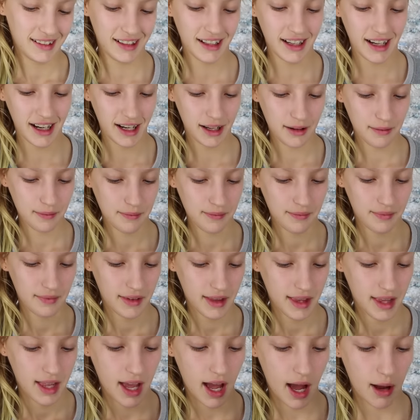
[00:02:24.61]
Alright,
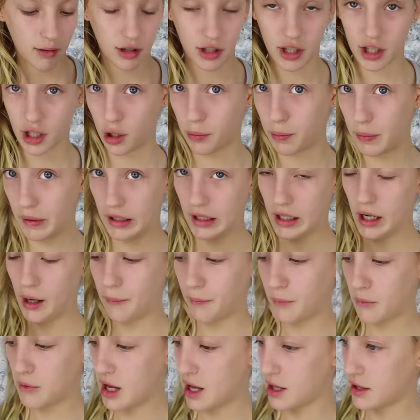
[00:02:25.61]
I'm just gonna open it
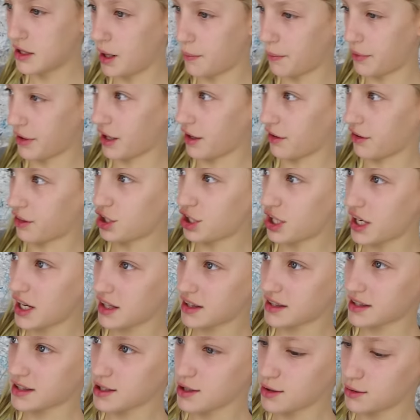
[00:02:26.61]
up, dump it in
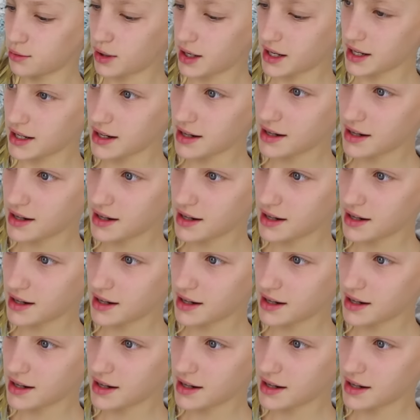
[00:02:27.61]
three, two, one.